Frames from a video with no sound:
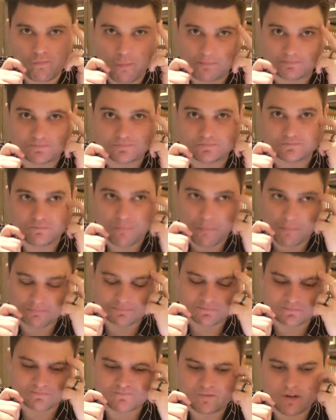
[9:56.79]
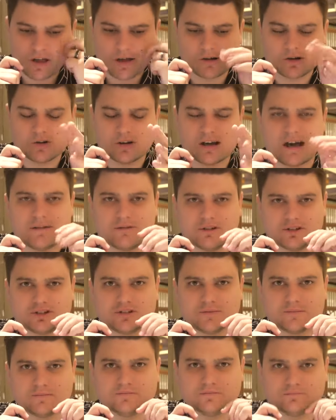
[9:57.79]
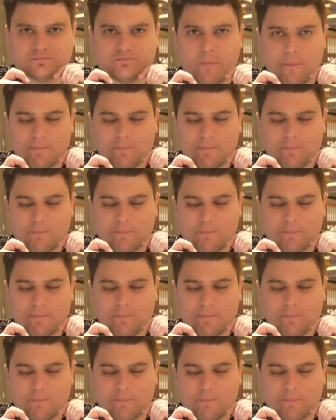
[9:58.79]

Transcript: wouldn't come back. Oh, average. Yep.